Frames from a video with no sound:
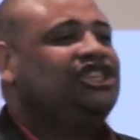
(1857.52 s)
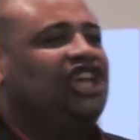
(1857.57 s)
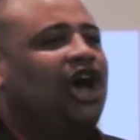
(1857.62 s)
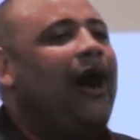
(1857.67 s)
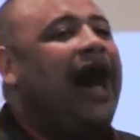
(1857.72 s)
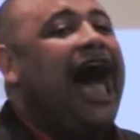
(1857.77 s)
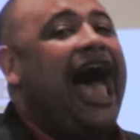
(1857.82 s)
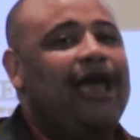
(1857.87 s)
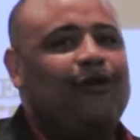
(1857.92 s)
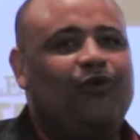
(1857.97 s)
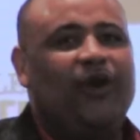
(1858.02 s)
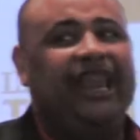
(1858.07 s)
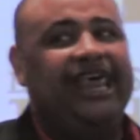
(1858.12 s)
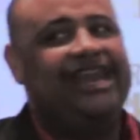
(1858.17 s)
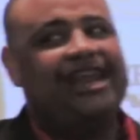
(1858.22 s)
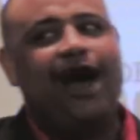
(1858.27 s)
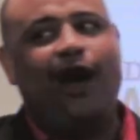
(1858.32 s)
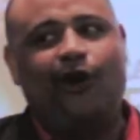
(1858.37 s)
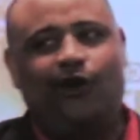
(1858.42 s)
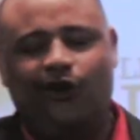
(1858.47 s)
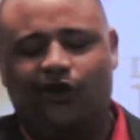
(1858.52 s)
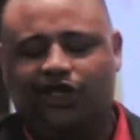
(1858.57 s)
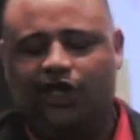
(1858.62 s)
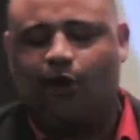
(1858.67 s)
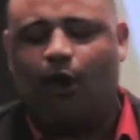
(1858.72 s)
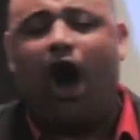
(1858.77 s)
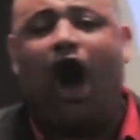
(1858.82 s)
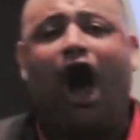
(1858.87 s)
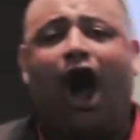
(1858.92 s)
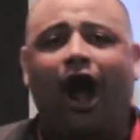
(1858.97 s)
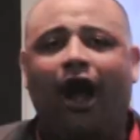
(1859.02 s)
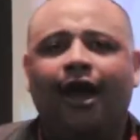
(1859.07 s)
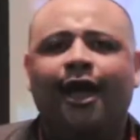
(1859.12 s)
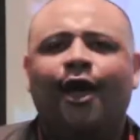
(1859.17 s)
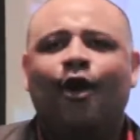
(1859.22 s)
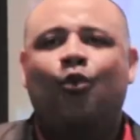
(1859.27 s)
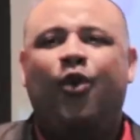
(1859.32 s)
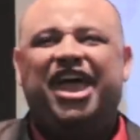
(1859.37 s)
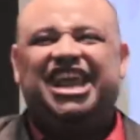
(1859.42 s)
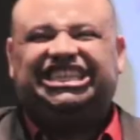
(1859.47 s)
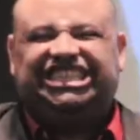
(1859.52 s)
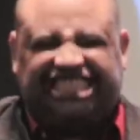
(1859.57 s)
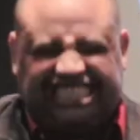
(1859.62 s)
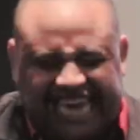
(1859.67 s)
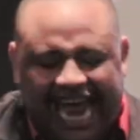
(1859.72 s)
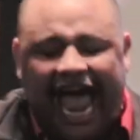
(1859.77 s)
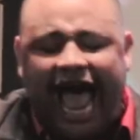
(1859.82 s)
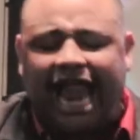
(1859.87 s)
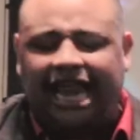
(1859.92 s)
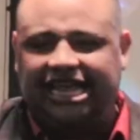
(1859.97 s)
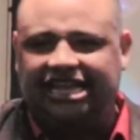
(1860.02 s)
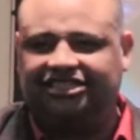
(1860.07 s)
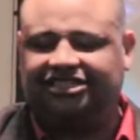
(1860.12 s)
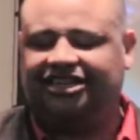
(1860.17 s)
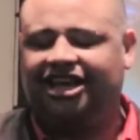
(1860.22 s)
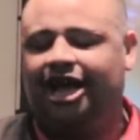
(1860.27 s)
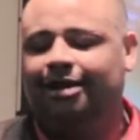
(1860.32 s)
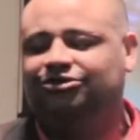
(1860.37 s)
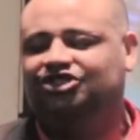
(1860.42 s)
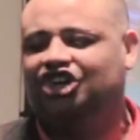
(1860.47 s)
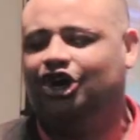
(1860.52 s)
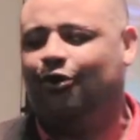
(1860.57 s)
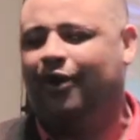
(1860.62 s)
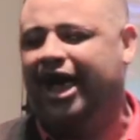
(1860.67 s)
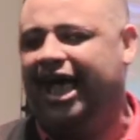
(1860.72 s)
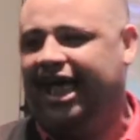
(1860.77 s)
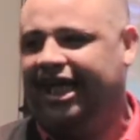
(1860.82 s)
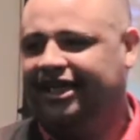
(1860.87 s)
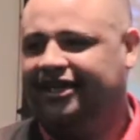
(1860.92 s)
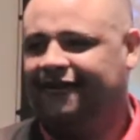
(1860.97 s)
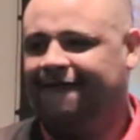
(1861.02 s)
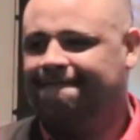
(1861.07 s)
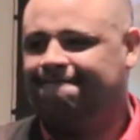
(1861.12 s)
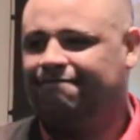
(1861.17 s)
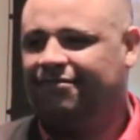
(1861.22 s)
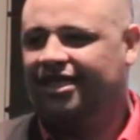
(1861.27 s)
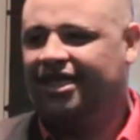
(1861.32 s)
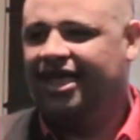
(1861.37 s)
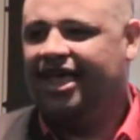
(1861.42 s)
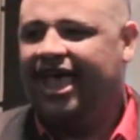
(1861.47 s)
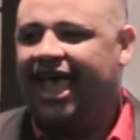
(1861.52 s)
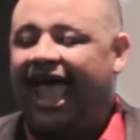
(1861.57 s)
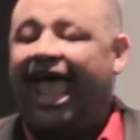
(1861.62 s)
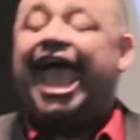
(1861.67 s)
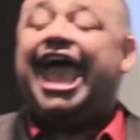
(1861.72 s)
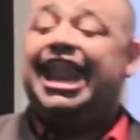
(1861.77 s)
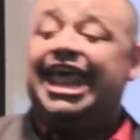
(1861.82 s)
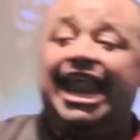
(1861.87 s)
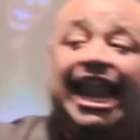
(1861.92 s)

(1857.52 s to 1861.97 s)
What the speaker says: So I really know who you are when challenge comes your way. And